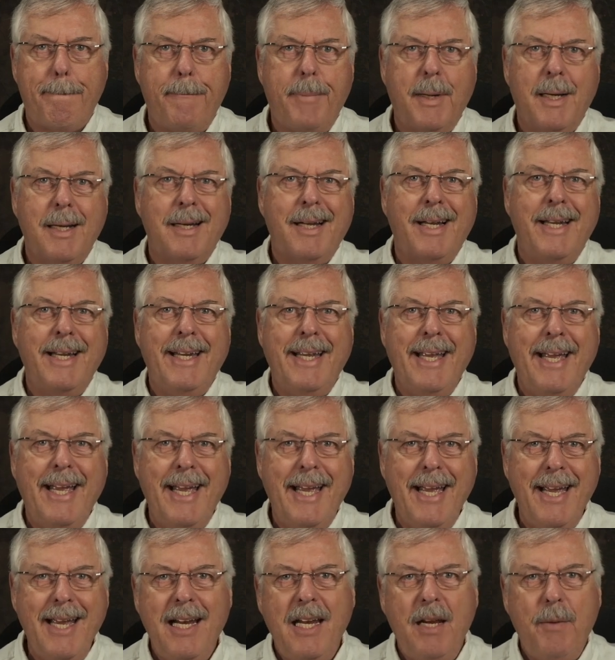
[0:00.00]
but like
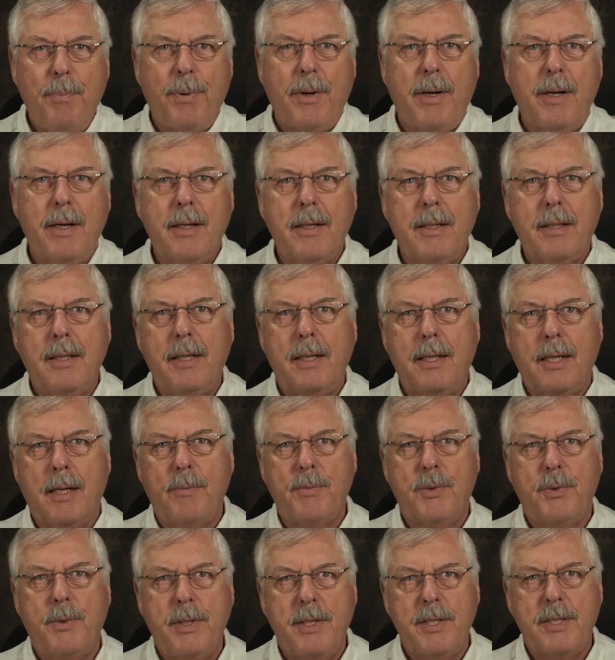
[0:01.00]
any product, it
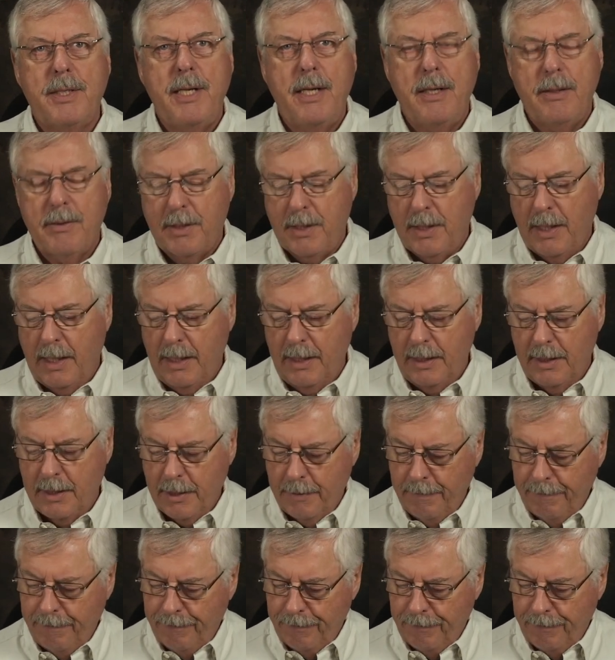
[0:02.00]
comes with its downsides.